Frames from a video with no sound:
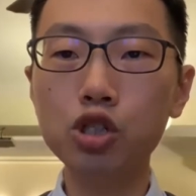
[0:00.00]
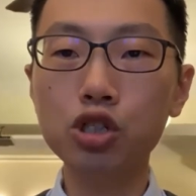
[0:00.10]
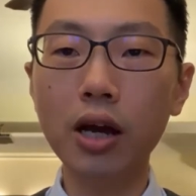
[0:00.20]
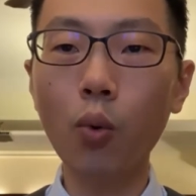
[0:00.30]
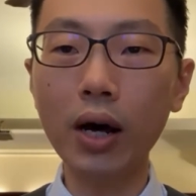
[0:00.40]

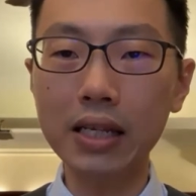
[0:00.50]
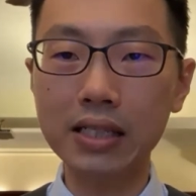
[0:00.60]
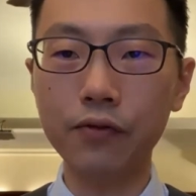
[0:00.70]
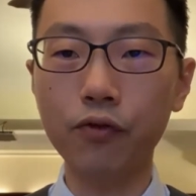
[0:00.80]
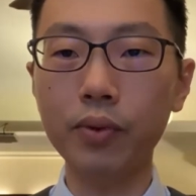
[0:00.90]
share what is
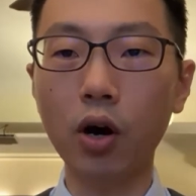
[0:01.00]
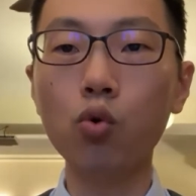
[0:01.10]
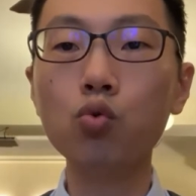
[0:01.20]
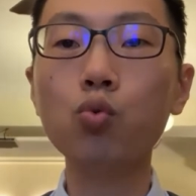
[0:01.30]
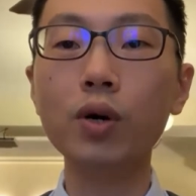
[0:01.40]
it from their
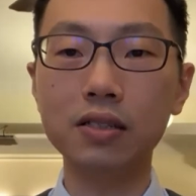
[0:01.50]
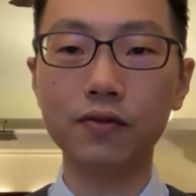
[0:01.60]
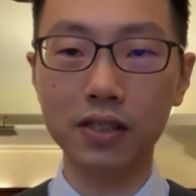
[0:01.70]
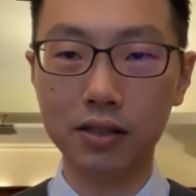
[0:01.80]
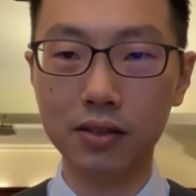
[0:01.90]
own words
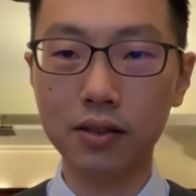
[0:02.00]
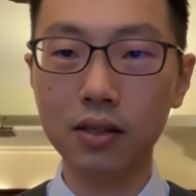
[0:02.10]
first,